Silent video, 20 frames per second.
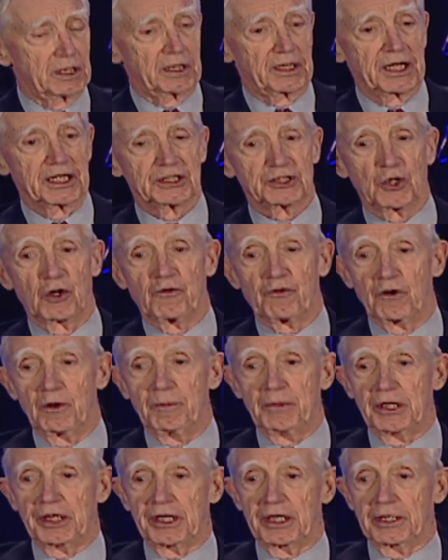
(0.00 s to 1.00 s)
gets over 1
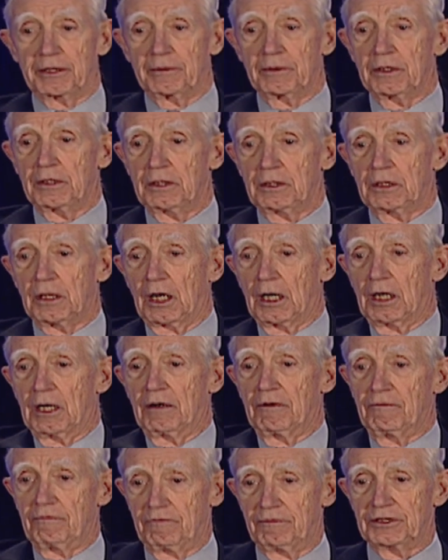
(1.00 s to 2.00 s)
million
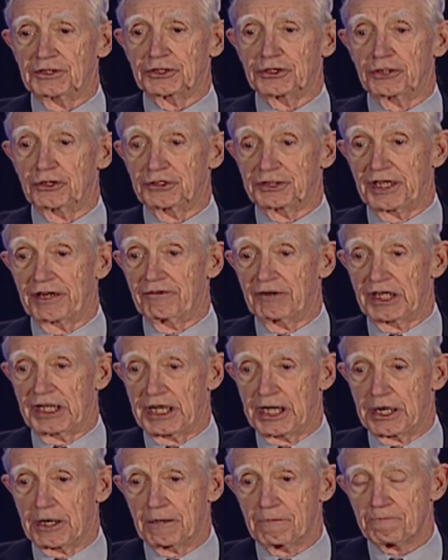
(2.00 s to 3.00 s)
visitors every
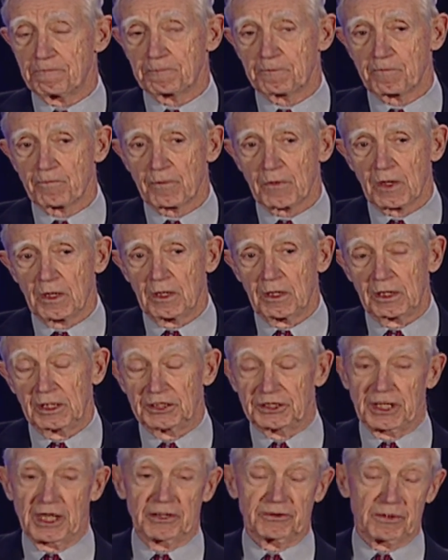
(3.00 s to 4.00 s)
year.
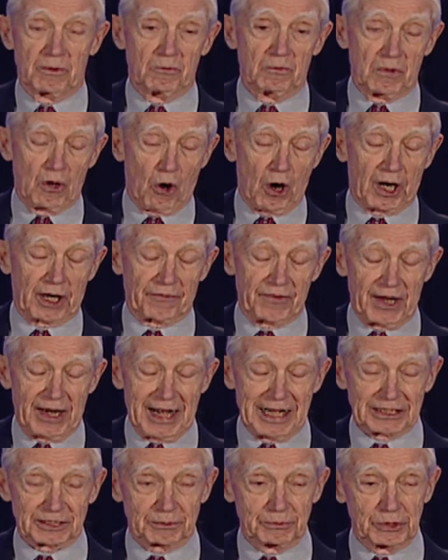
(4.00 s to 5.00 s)
ARC then
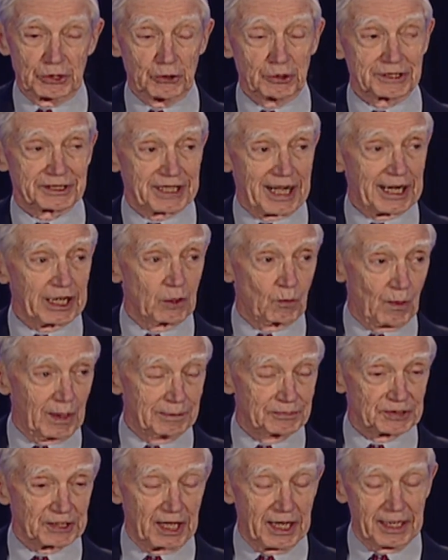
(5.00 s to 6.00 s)
asked him to do a second
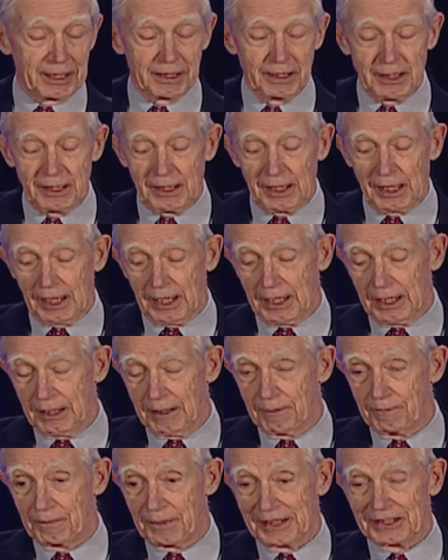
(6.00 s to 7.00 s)
website,
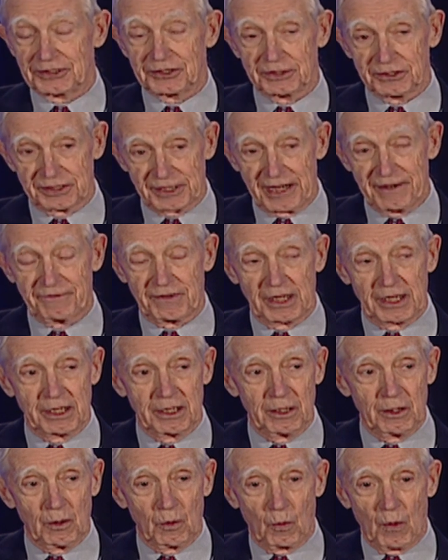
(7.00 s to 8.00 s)
patient safety
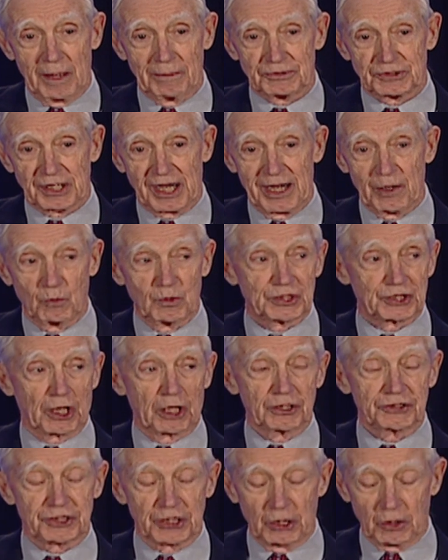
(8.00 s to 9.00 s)
website, which
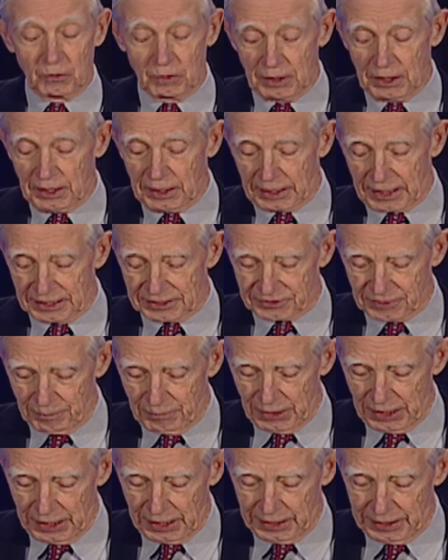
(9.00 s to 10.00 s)
also gets 1
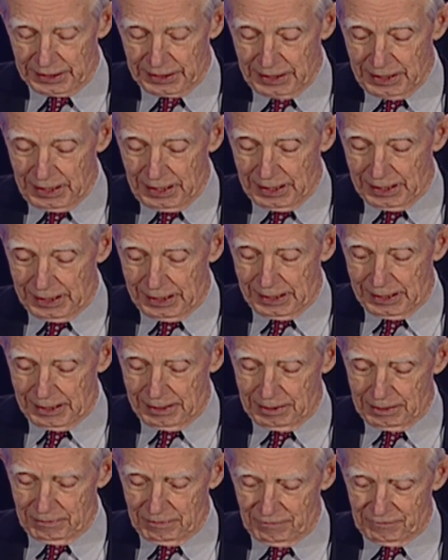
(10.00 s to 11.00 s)
million
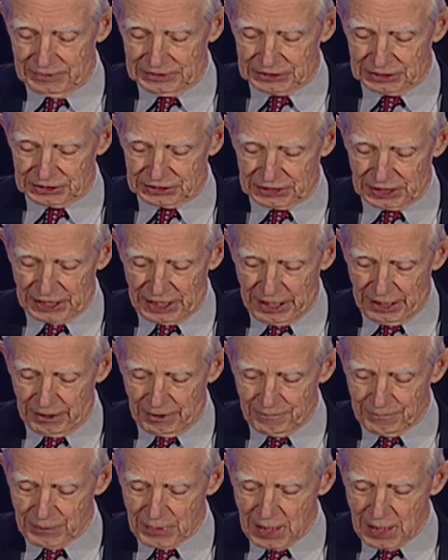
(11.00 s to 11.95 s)
visits a year.